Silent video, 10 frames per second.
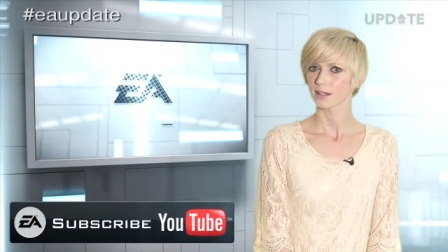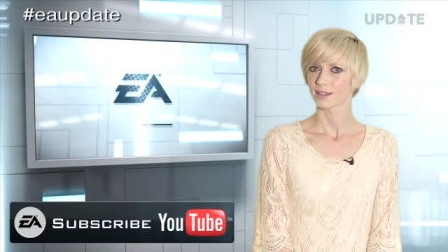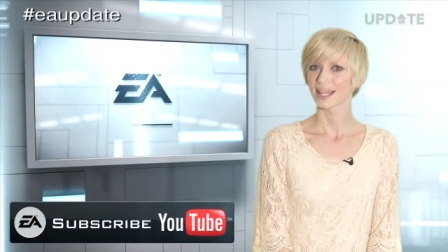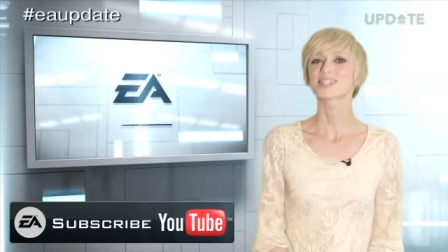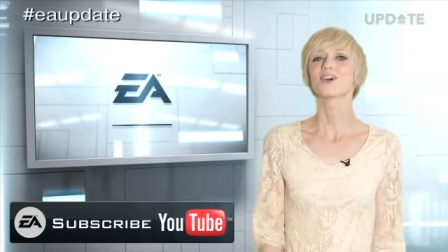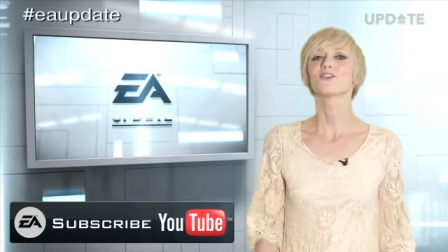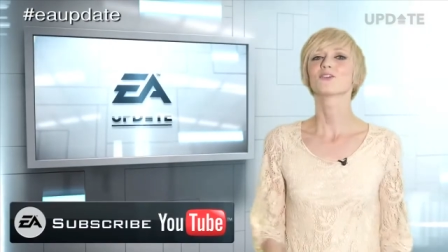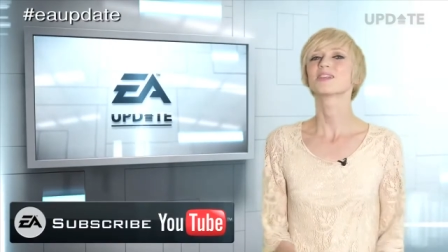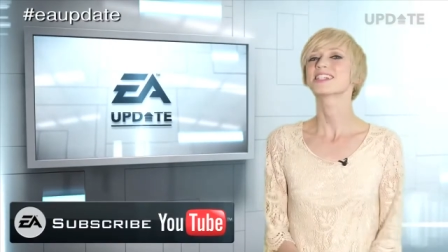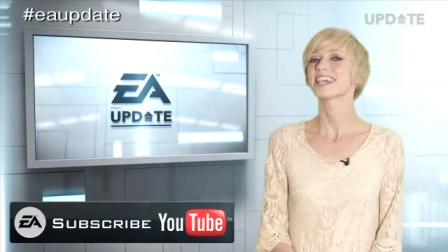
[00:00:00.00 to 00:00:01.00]
That's all
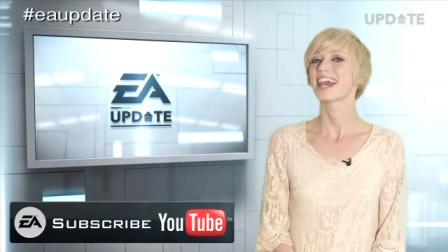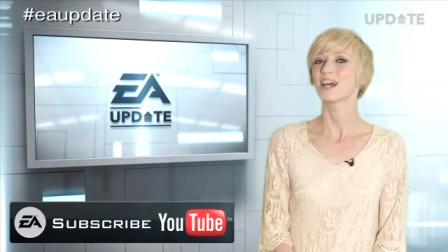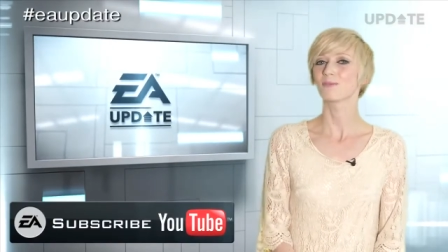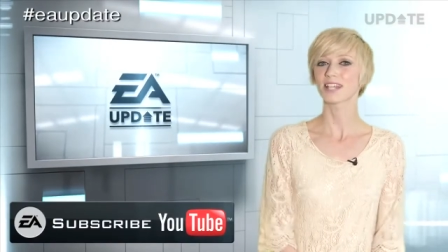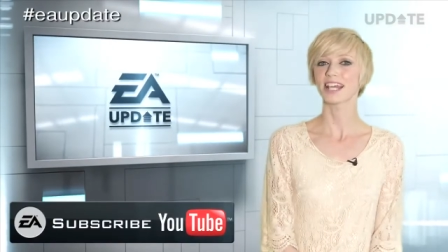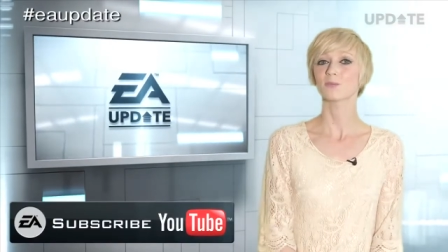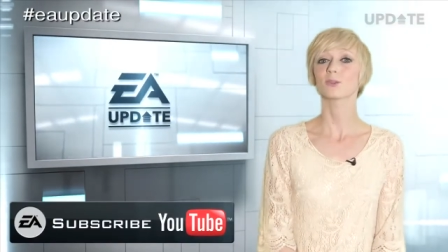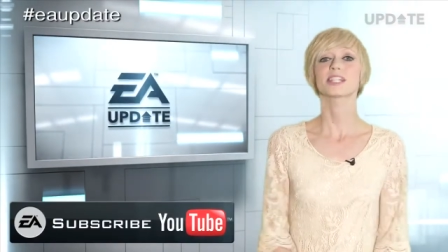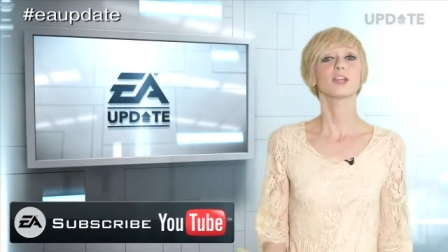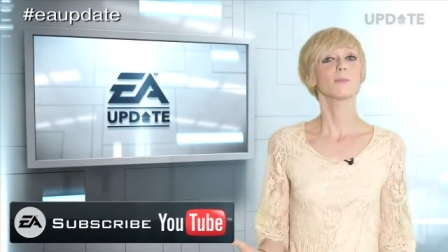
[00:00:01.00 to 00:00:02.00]
from the EA update.
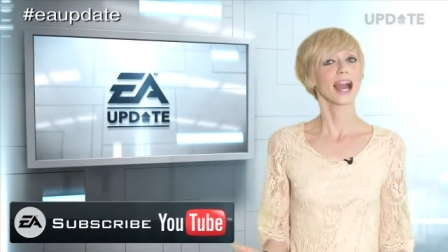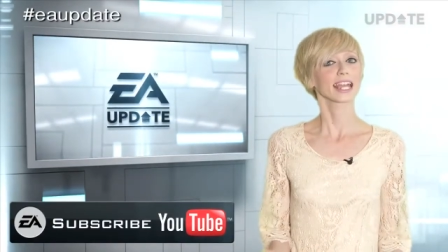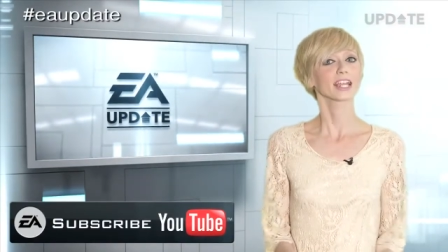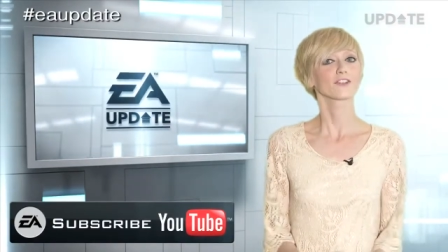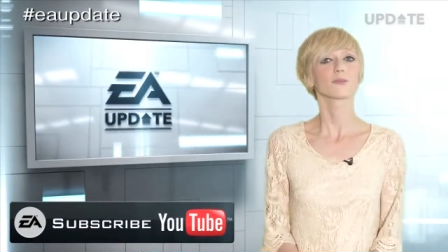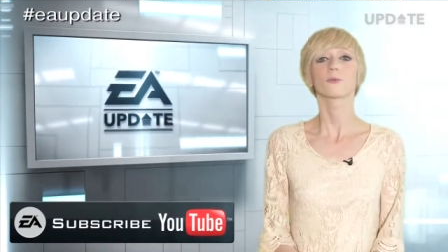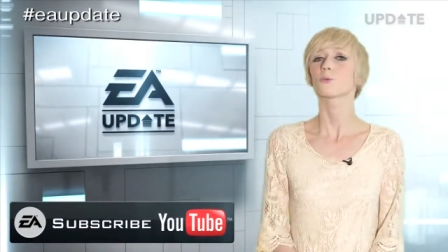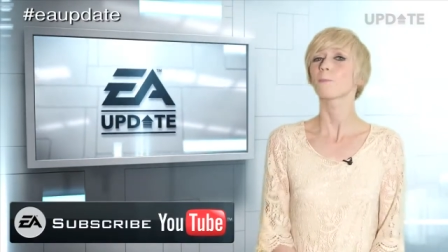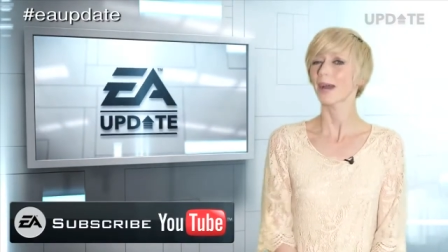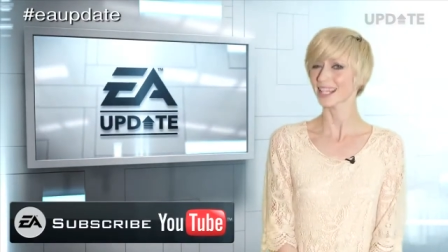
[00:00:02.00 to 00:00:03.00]
We'll see you back here for
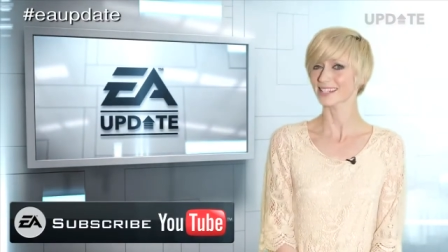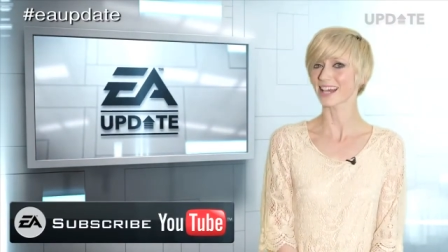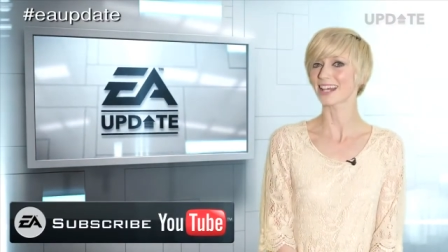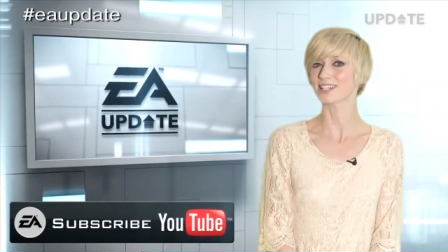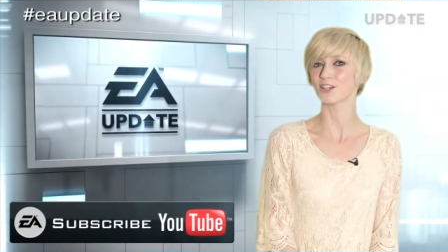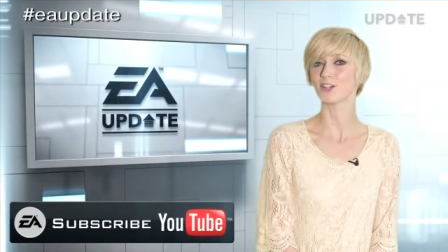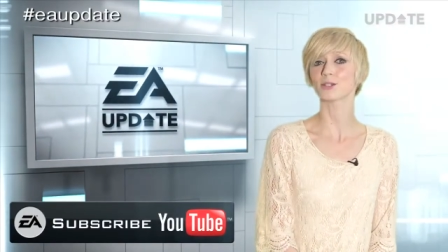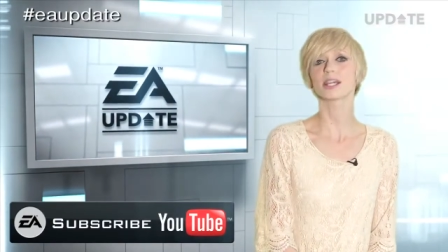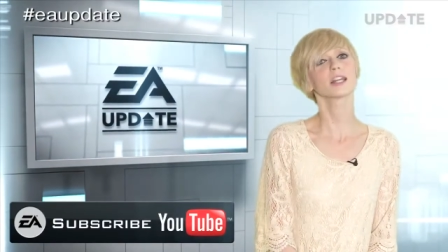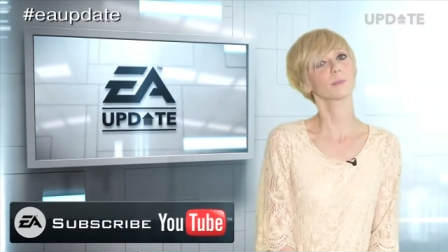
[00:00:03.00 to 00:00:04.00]
more bite-sized
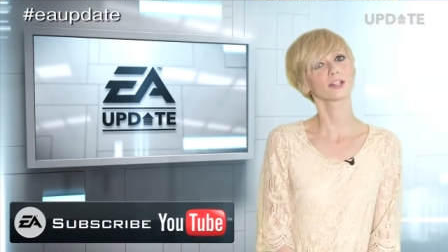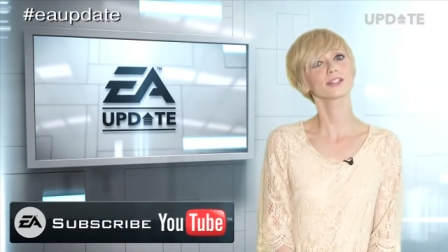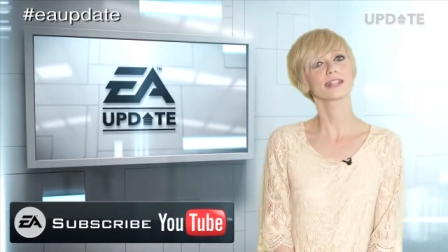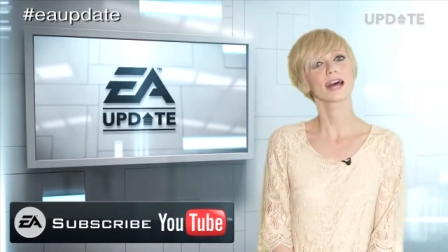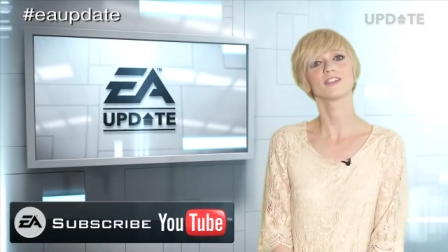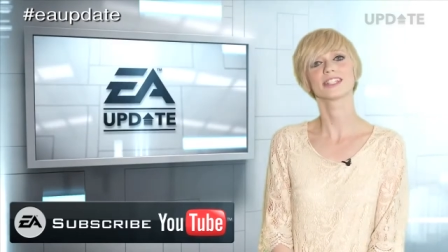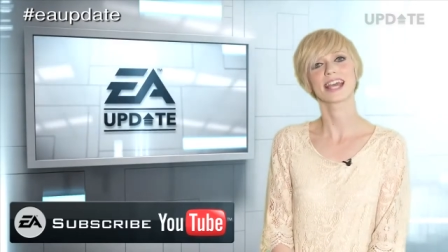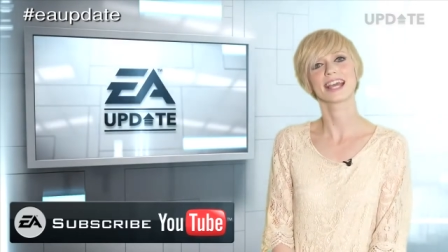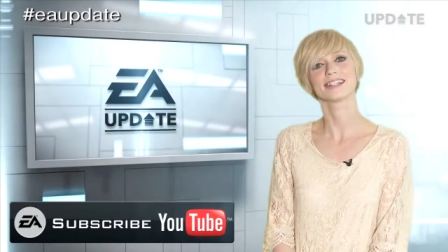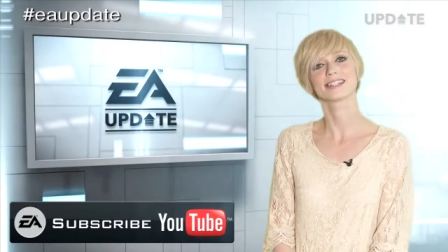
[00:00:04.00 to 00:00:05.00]
news in about seven
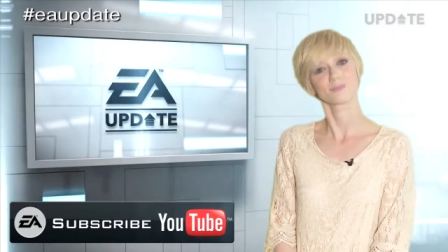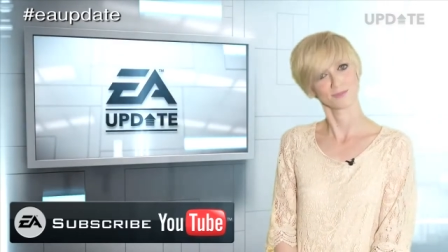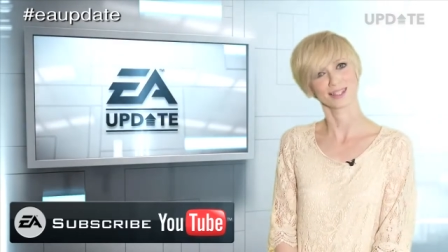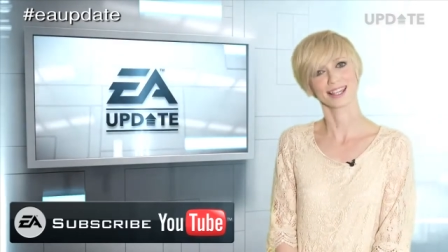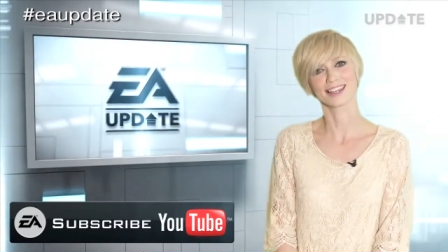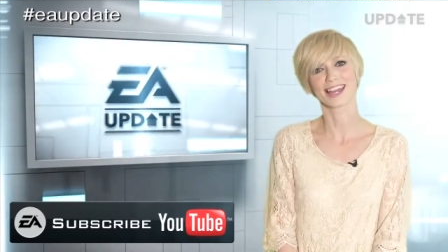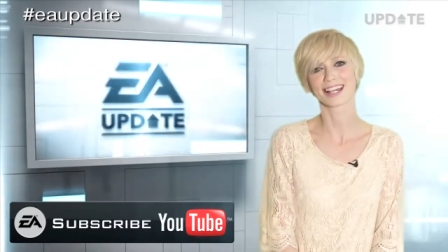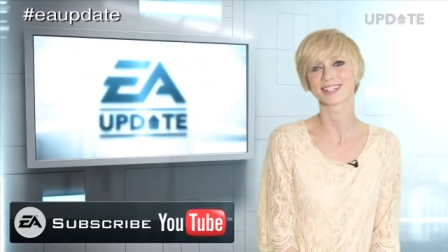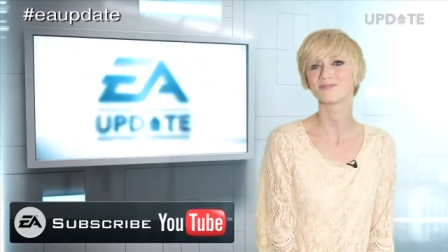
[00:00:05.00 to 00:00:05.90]
days. See you then.